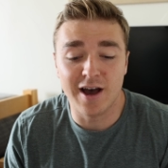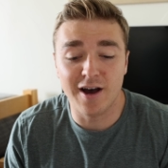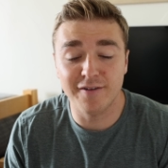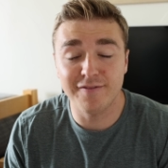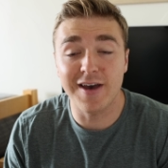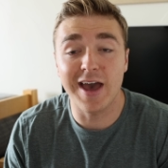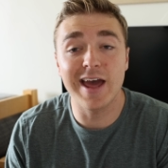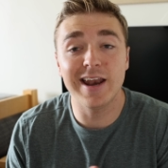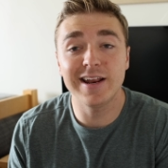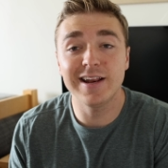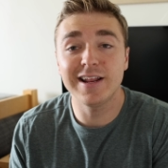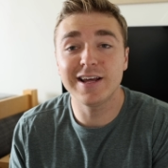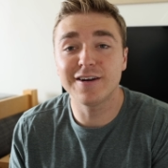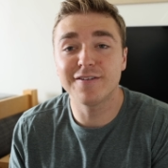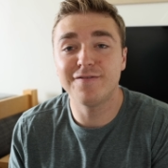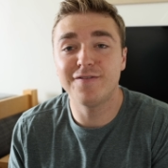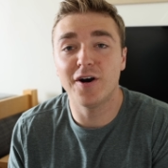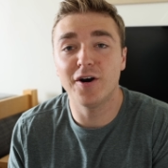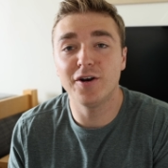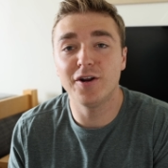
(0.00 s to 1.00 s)
of editing a
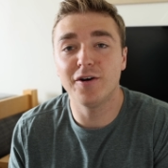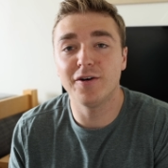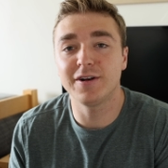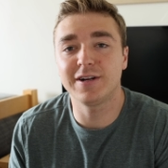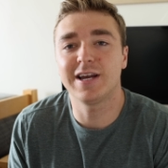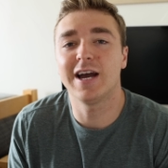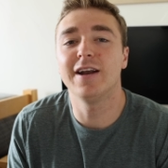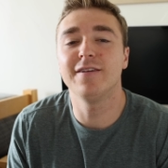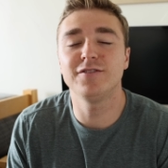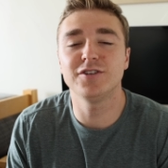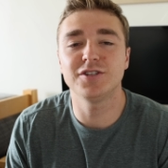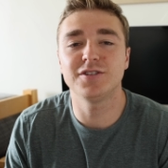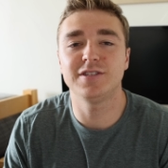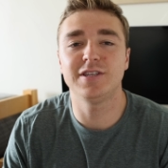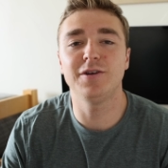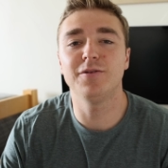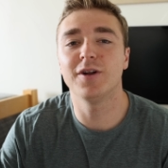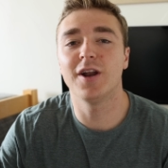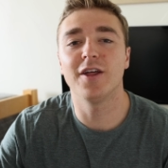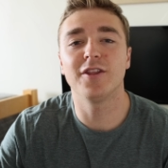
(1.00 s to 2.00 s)
photo and kind of just
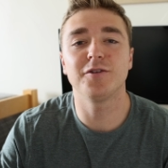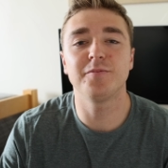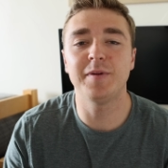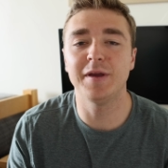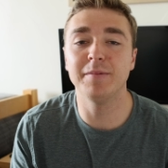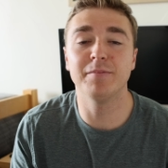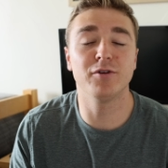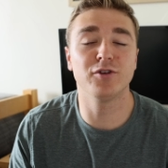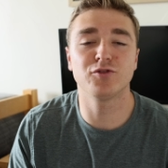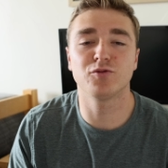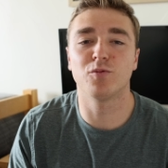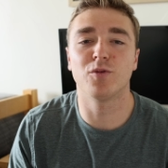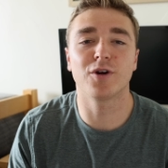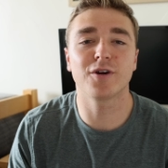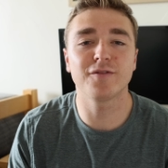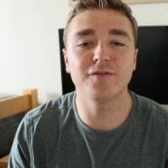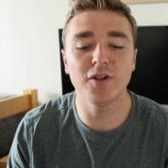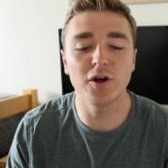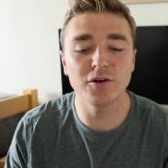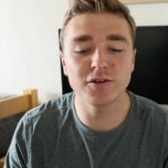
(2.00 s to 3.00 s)
see what other people's
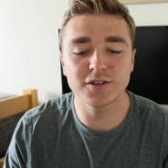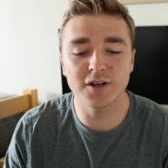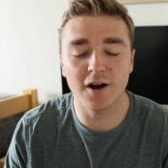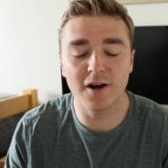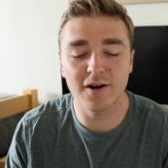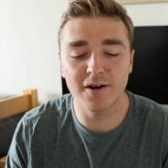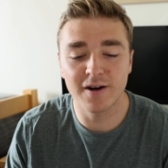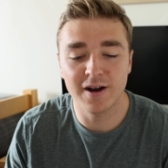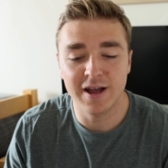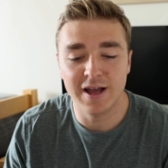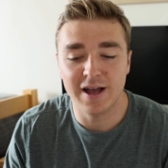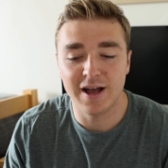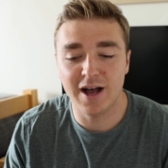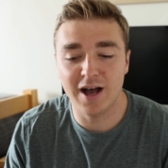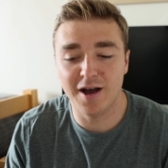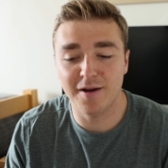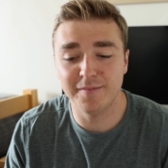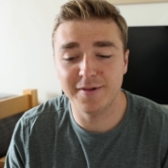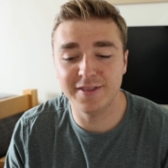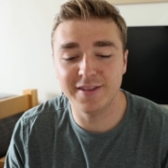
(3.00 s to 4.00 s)
workflows are.
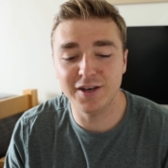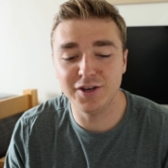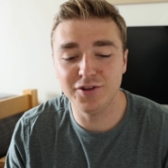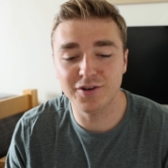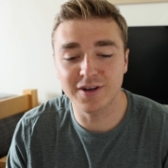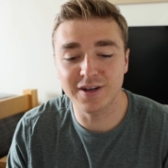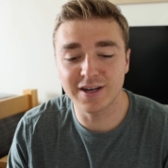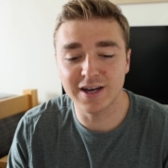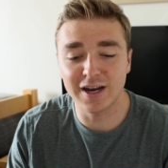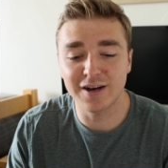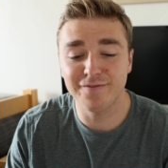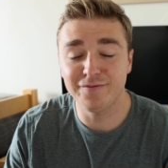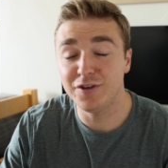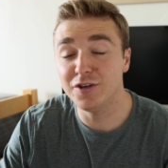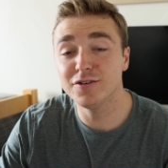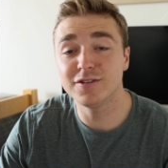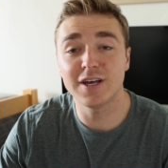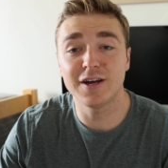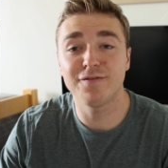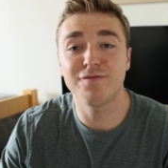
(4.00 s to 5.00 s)
Um, and then you can kind of
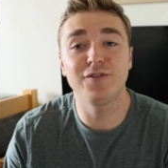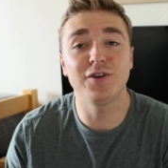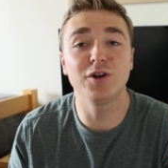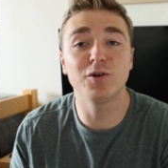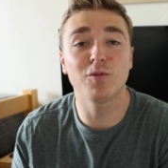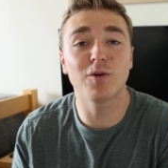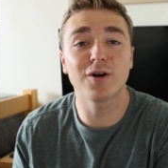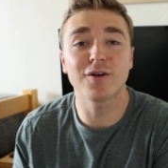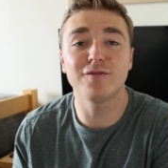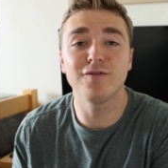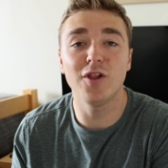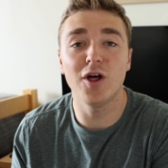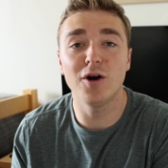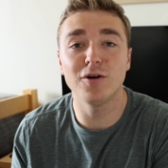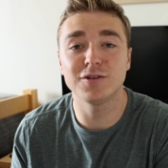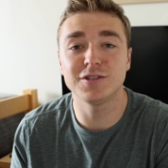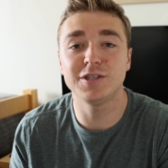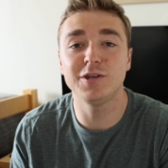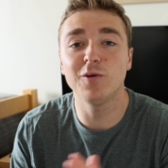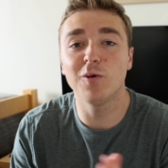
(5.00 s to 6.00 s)
use that for your workflow,
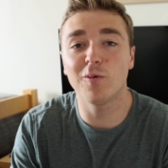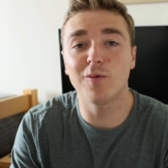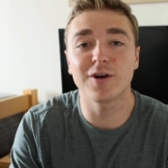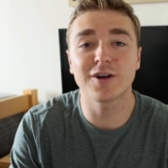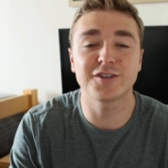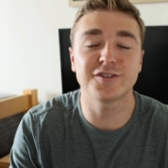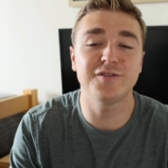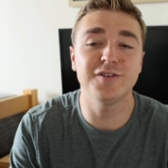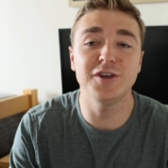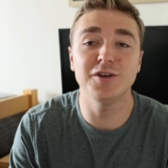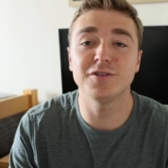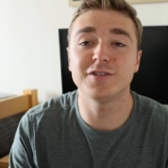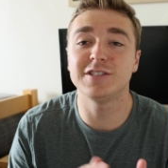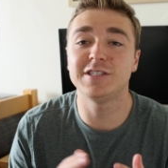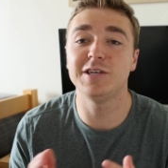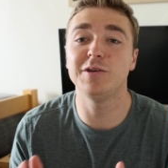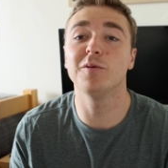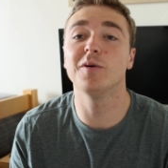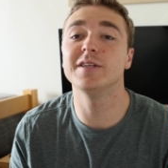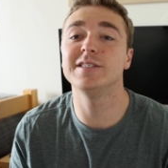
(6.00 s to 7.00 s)
see what works for you,
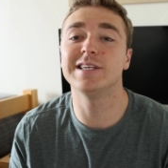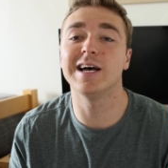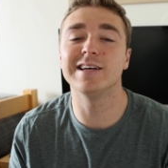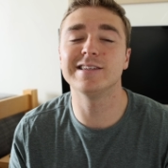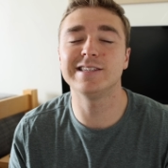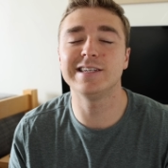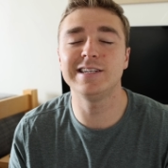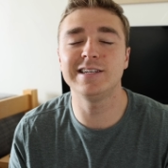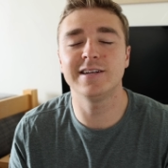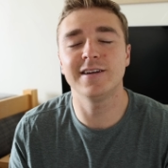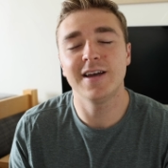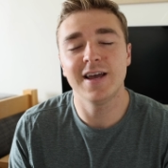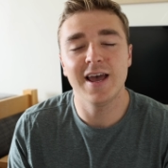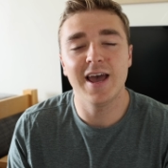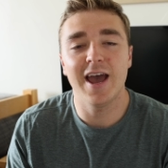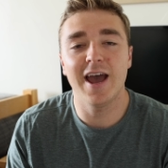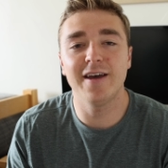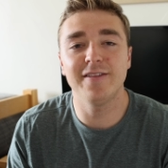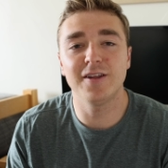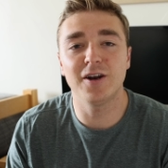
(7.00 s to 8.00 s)
see what doesn't,
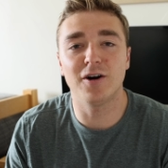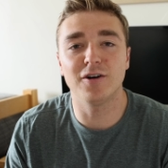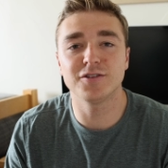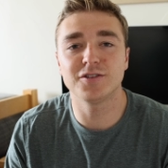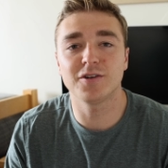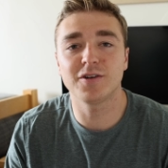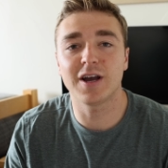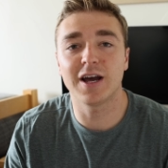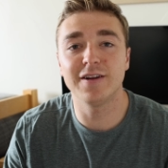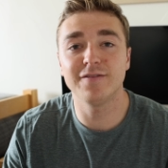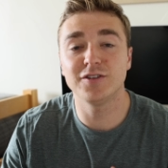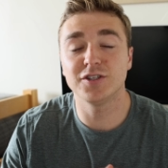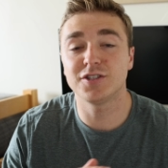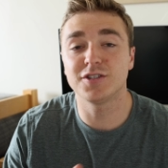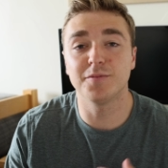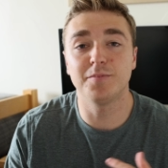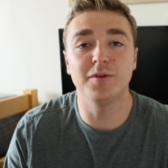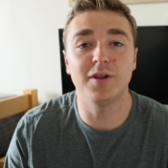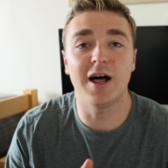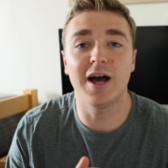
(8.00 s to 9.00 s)
and then also kind of just
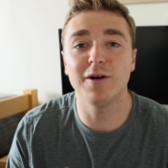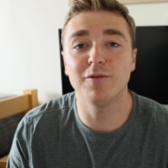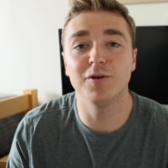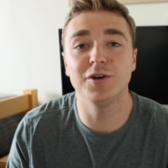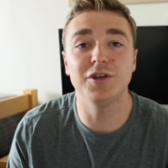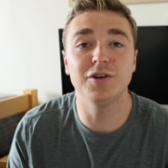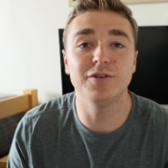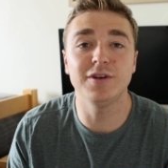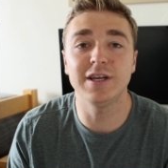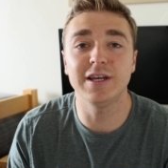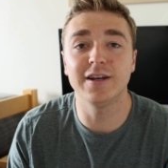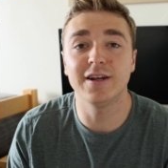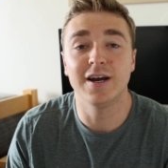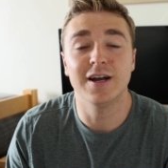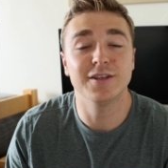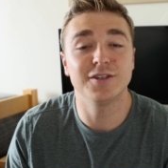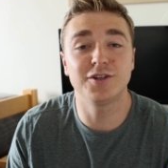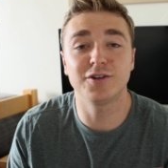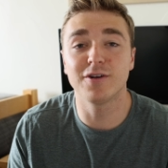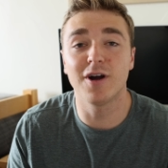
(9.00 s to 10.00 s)
apply what you need
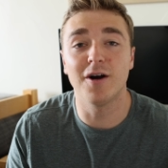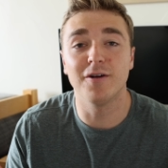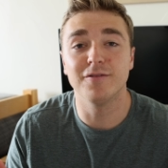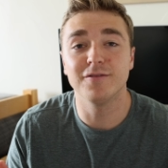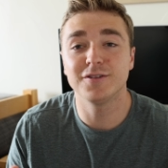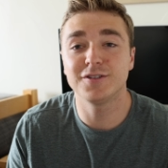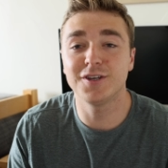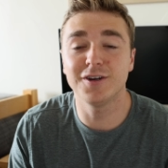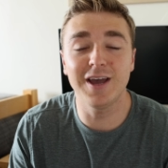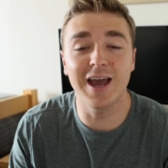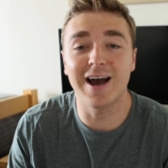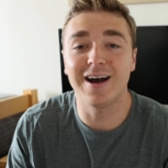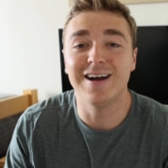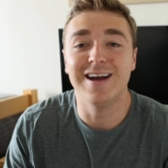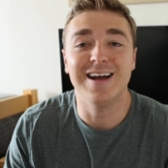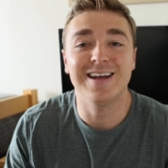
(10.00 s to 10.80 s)
to your own. So yeah,